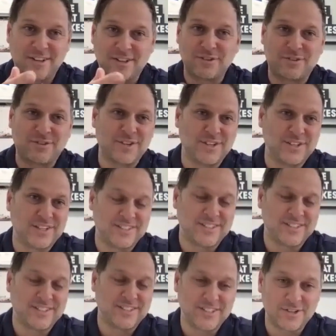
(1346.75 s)
and I look forward to getting
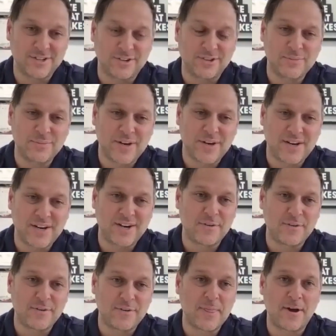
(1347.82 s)
to know you
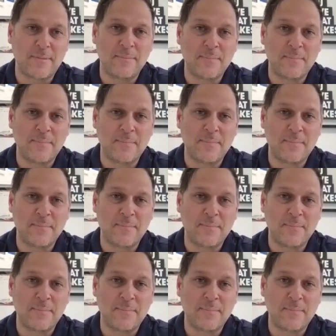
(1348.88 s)
better.